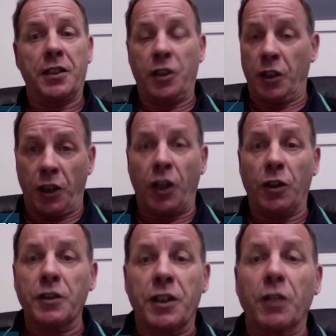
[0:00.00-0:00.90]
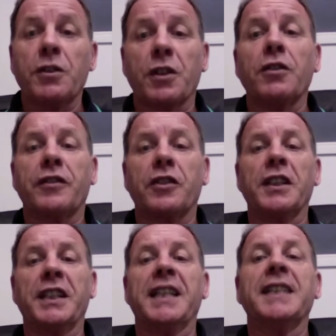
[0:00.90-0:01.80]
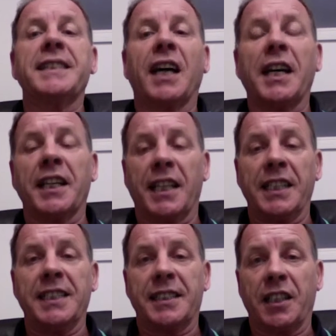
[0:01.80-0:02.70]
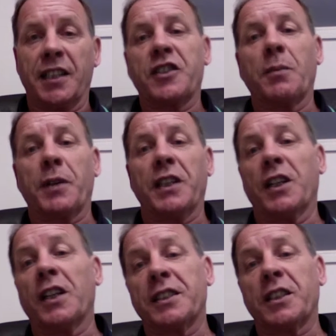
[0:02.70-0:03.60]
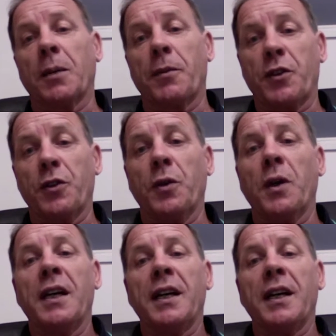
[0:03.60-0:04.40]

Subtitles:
you could close those over on the inside at least, that if something does come through,